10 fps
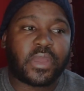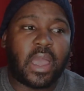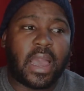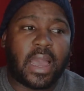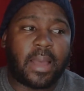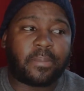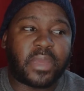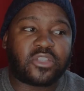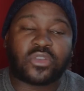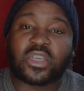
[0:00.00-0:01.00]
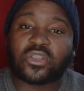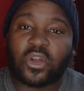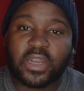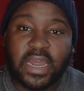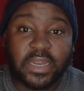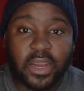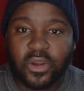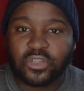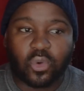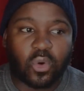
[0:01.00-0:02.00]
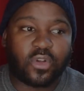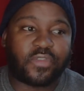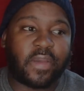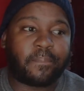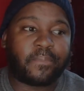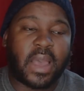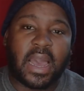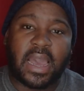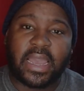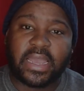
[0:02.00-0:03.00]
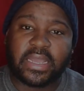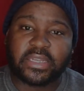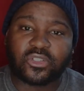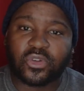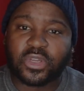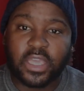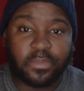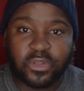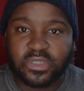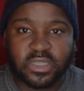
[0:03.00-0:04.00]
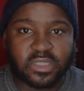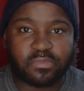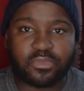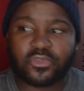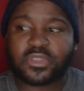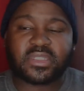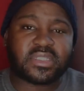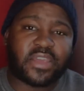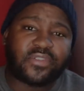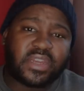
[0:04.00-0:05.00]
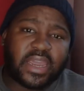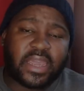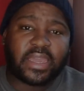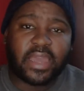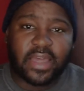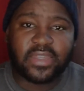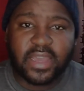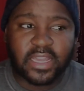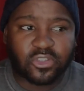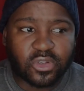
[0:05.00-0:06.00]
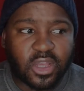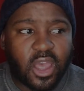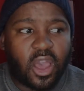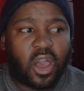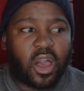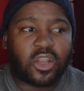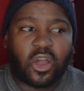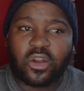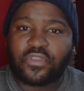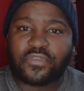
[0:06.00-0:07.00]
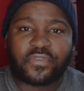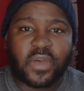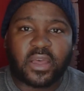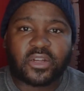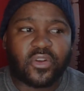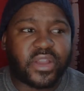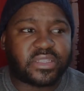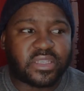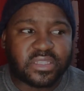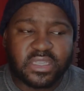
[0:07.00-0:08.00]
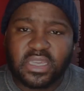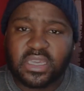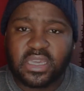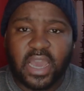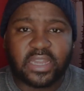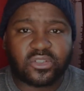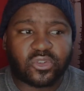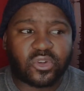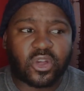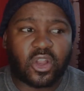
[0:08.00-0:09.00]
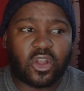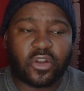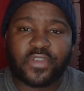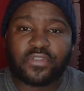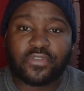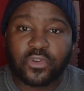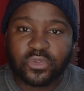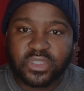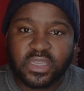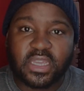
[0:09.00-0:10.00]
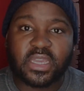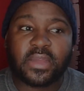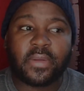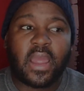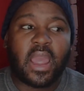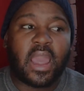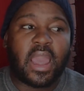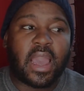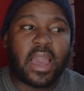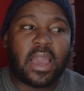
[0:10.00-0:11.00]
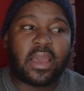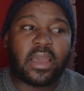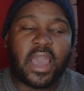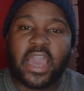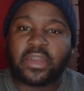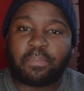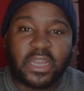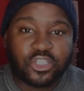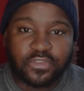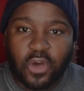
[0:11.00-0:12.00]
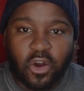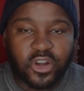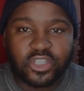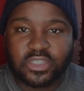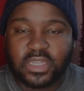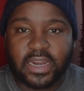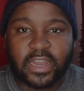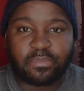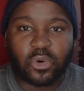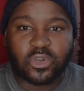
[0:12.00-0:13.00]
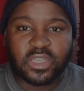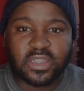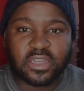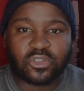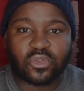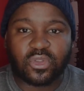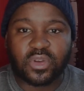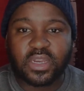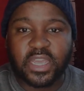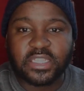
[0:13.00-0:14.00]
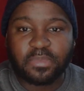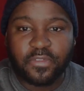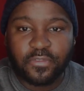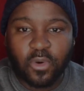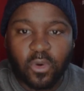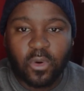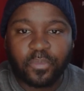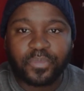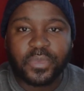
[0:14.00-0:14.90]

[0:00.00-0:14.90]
And so I started adhering to all of them. I took immune system boosts every day. I think I took a lot of Corenza C. I took a lot of Effaflu C. I had a bunch of oranges that I had bought, I think 2-3 days before.